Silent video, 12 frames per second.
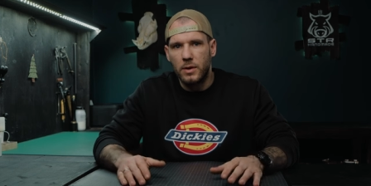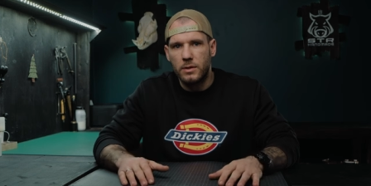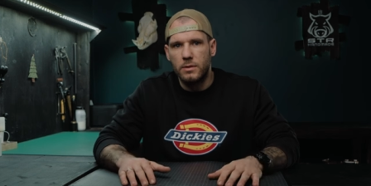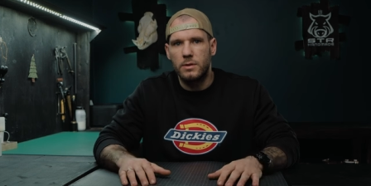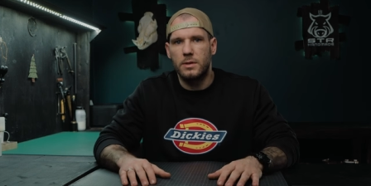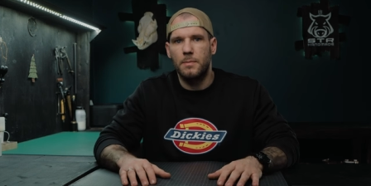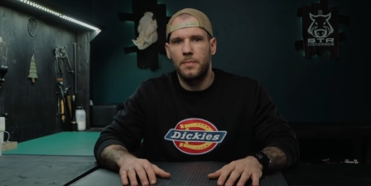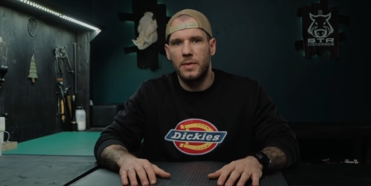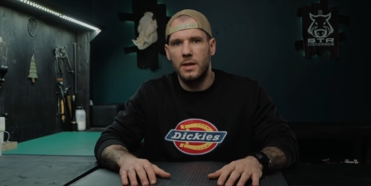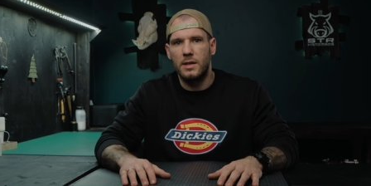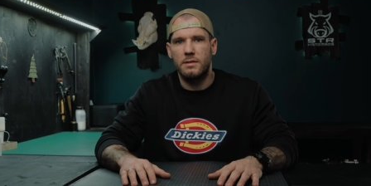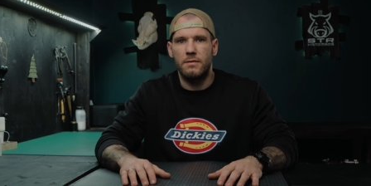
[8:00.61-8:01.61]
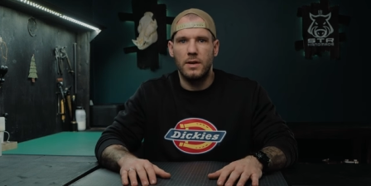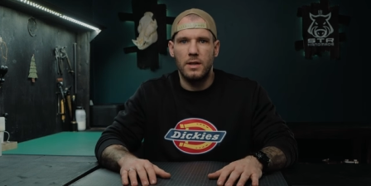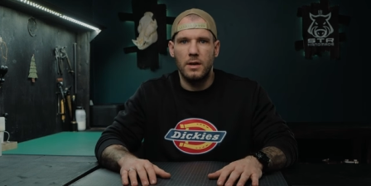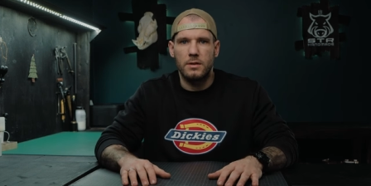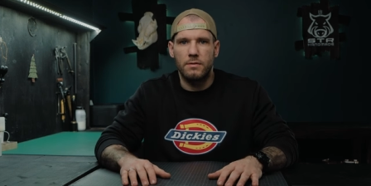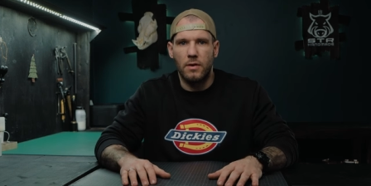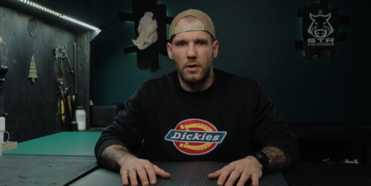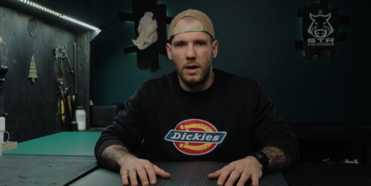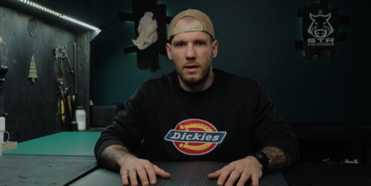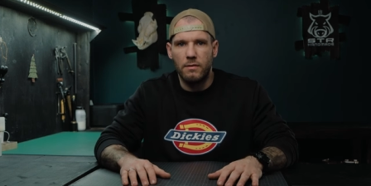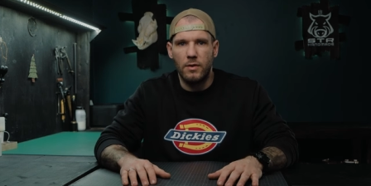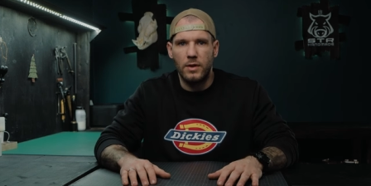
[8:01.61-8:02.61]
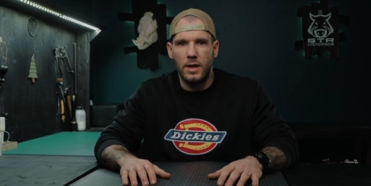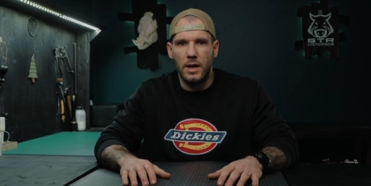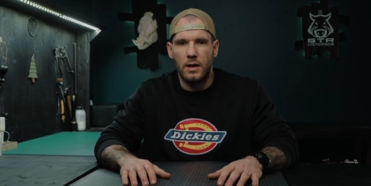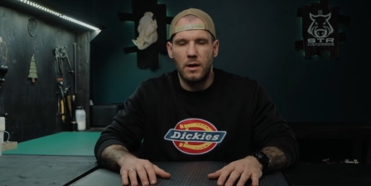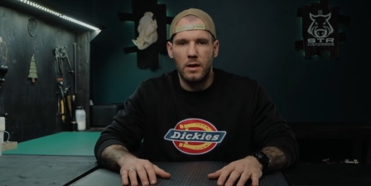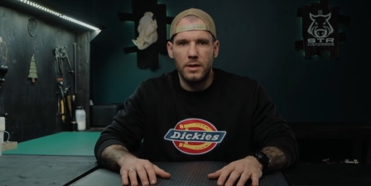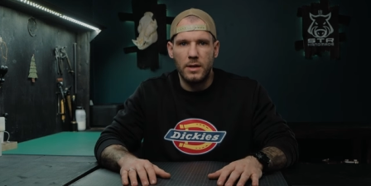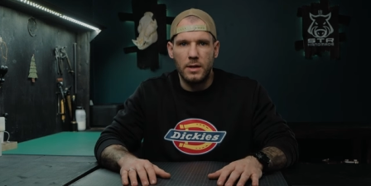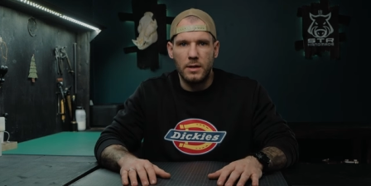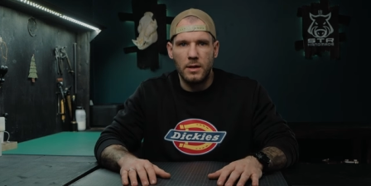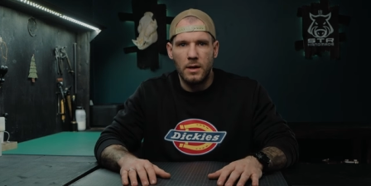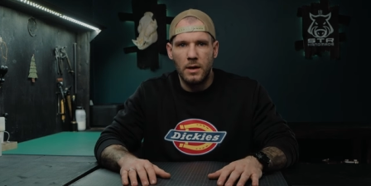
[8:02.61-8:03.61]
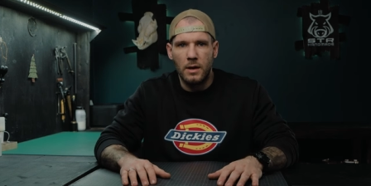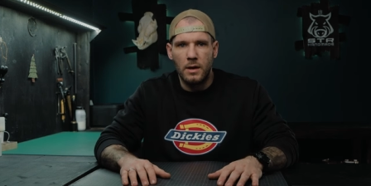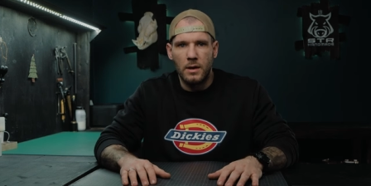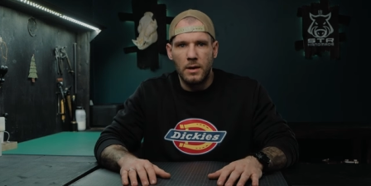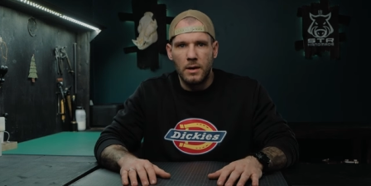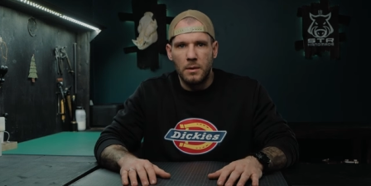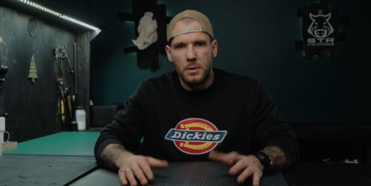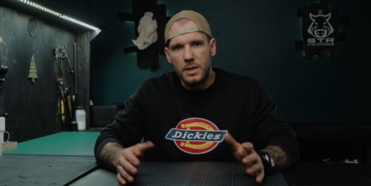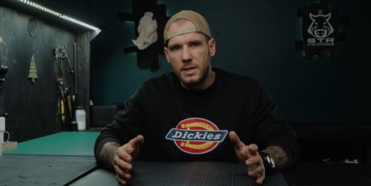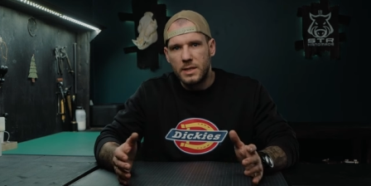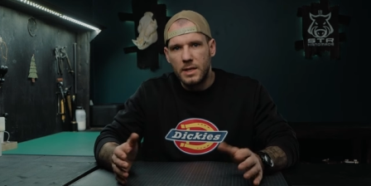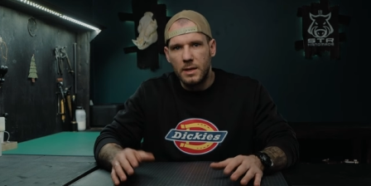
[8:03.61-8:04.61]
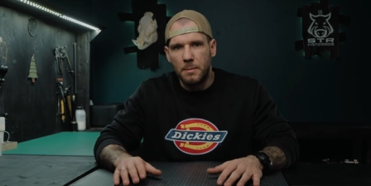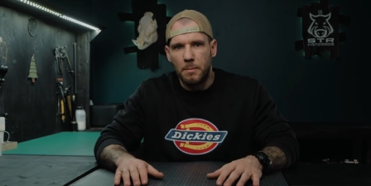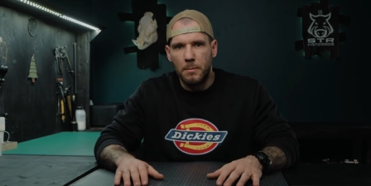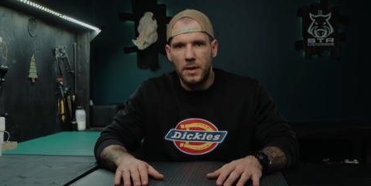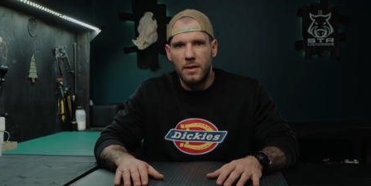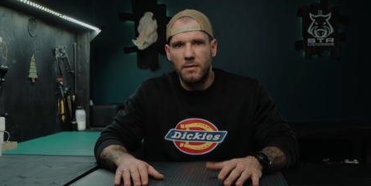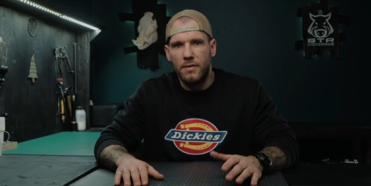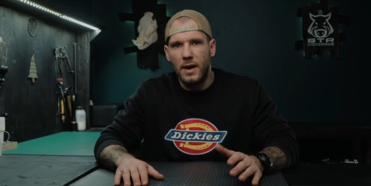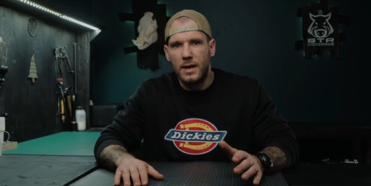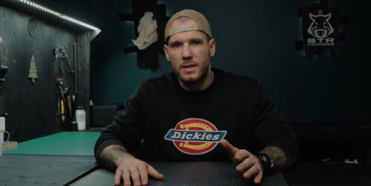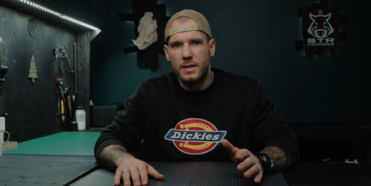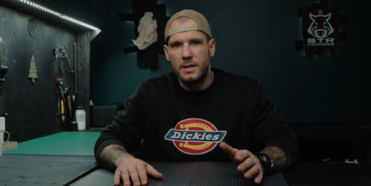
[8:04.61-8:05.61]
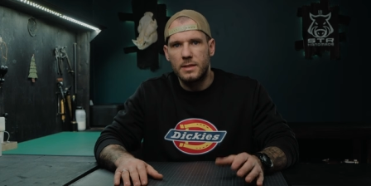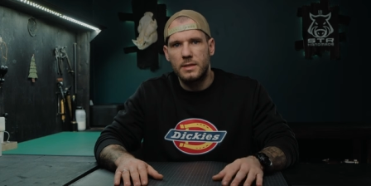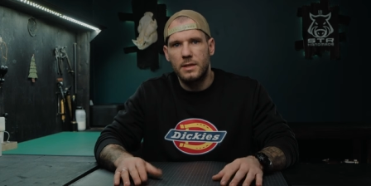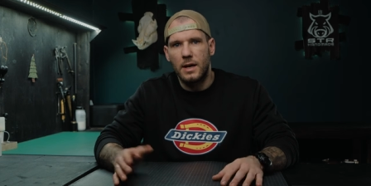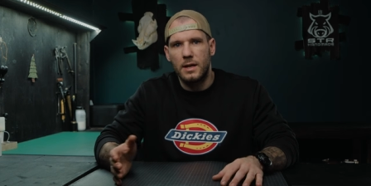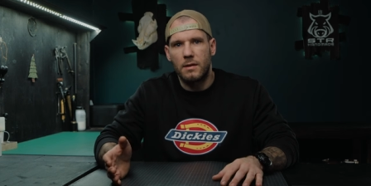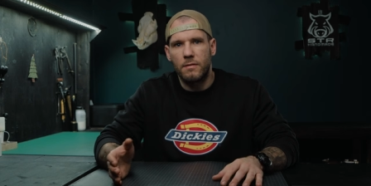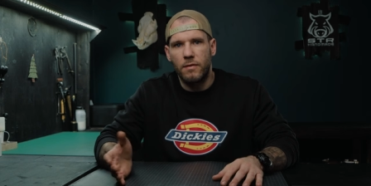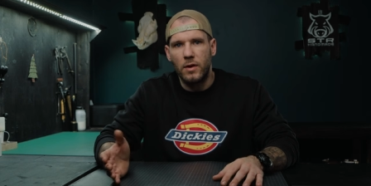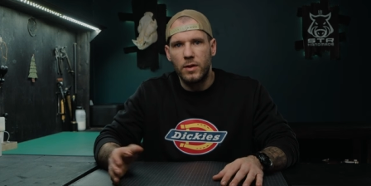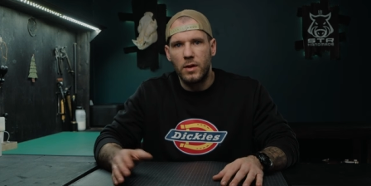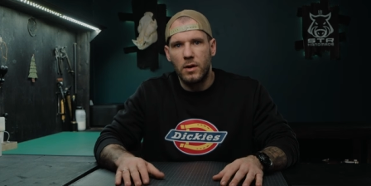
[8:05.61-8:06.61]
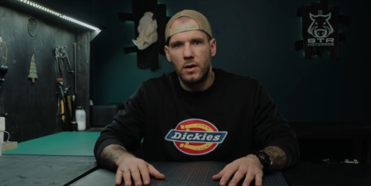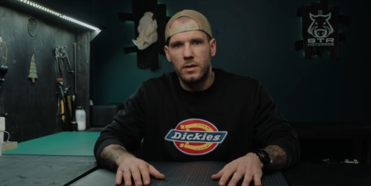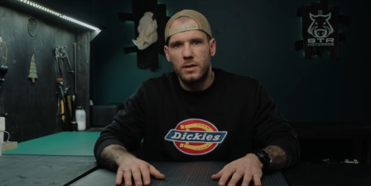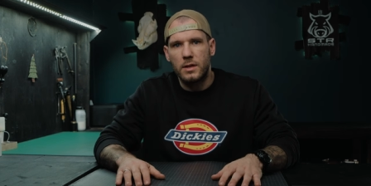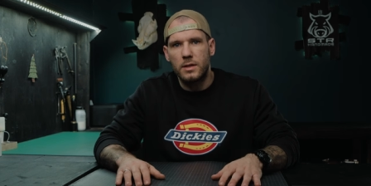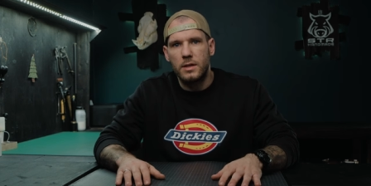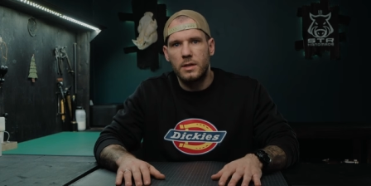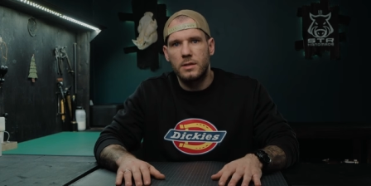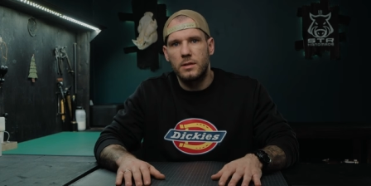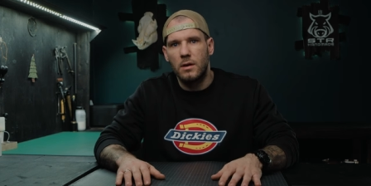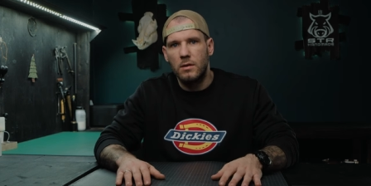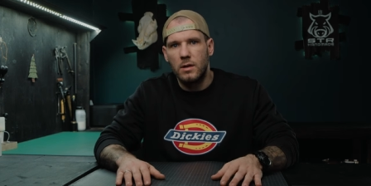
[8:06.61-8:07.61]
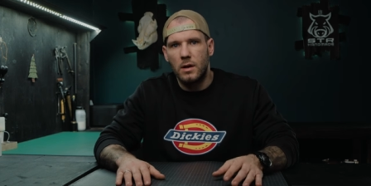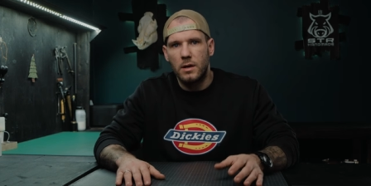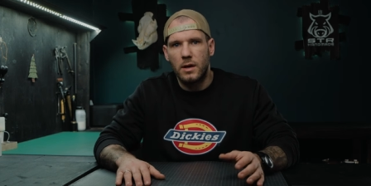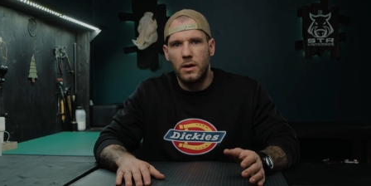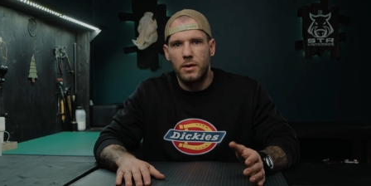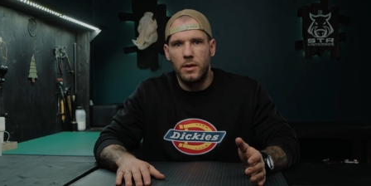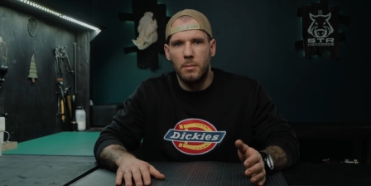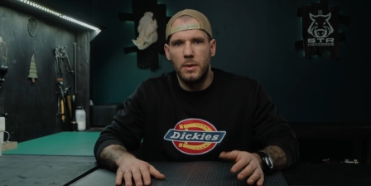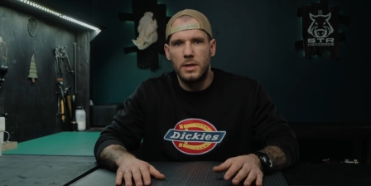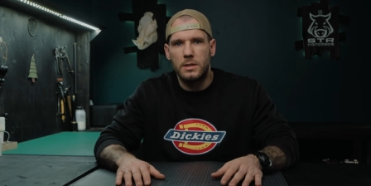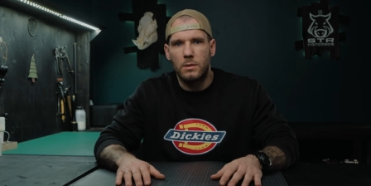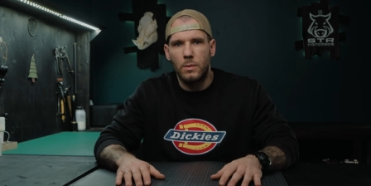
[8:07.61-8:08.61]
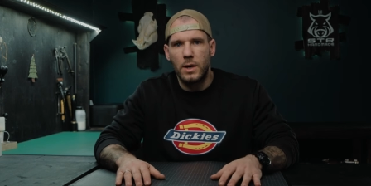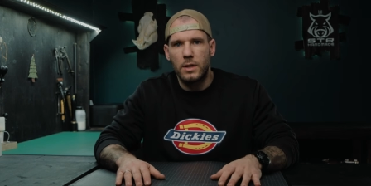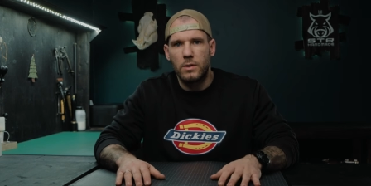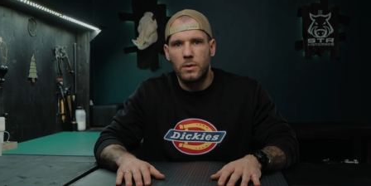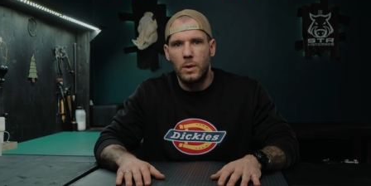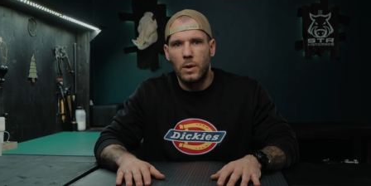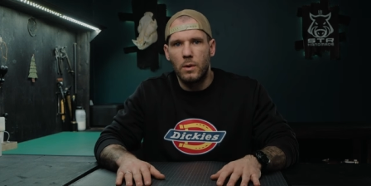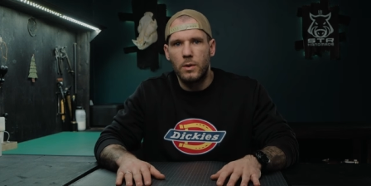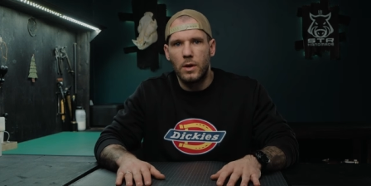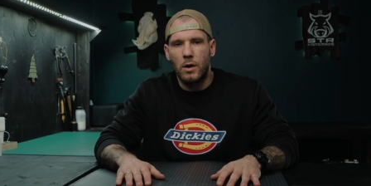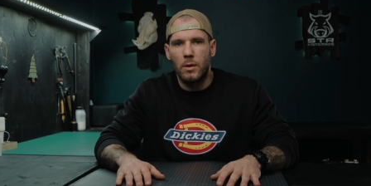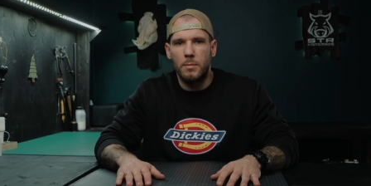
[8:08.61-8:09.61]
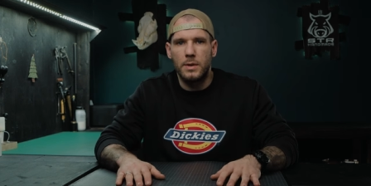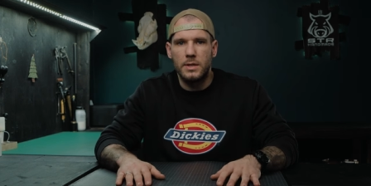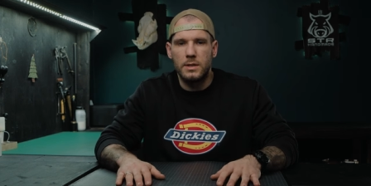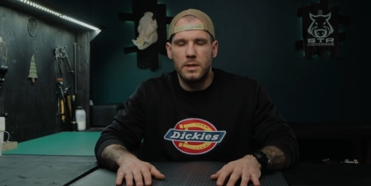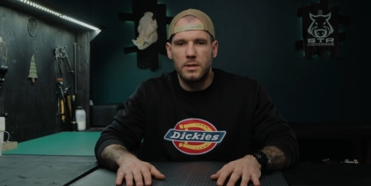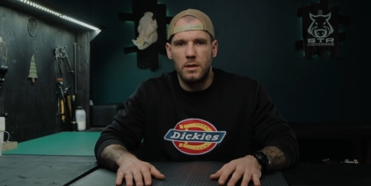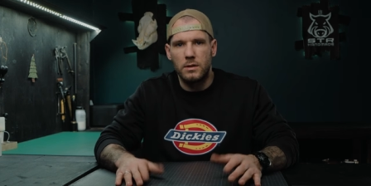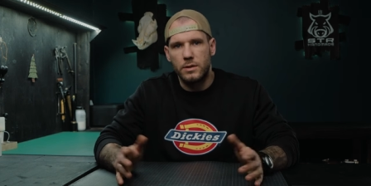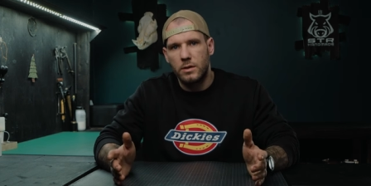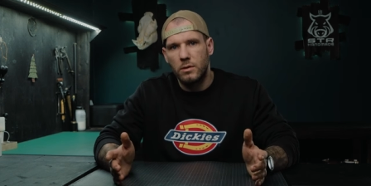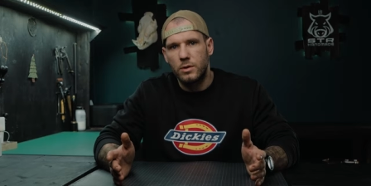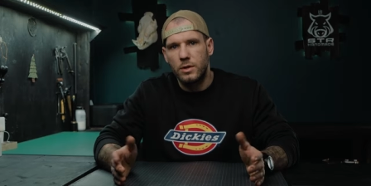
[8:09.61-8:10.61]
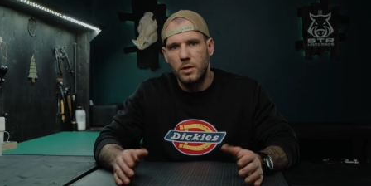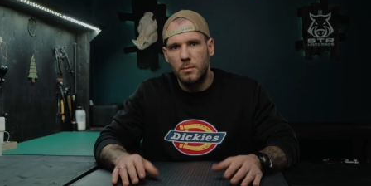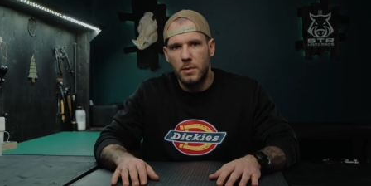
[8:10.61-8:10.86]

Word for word: produce these videos for everyday content, We'll see, but the fact is that photo content is no longer the best way to grow your business on social